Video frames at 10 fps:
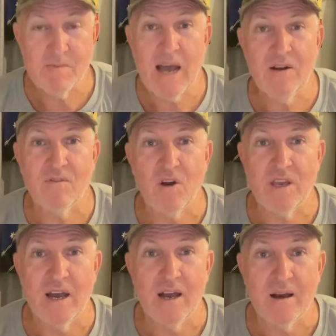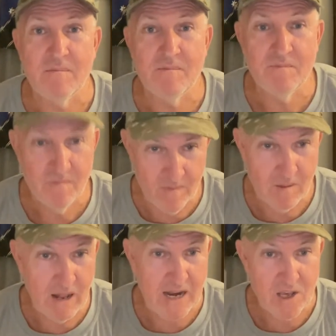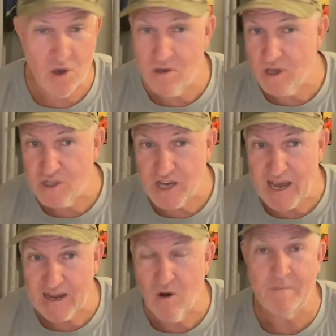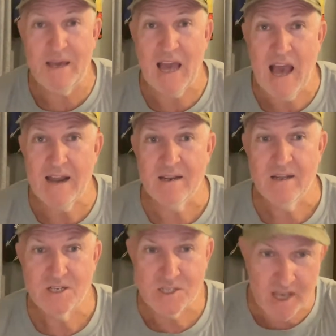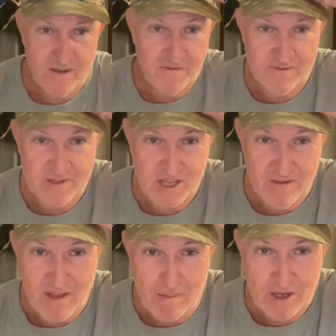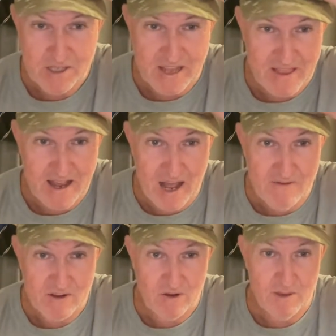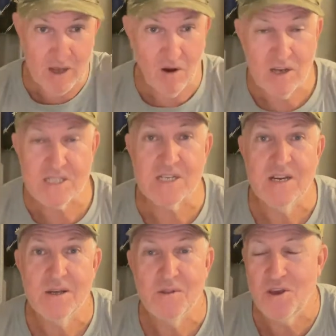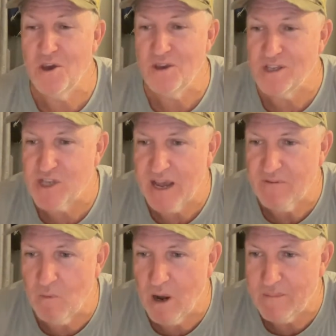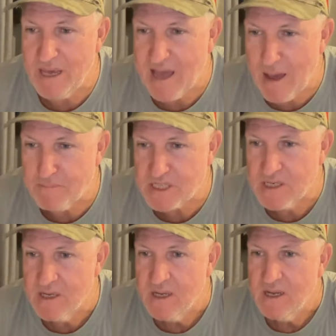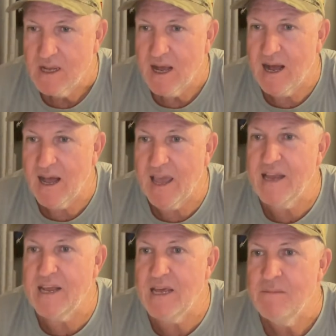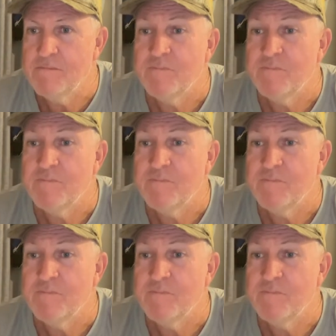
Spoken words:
mate, I've got the bloody Union Jack on me hat. Steve W sent that over to me, guys, the Union Jack for one of me caps. Andy,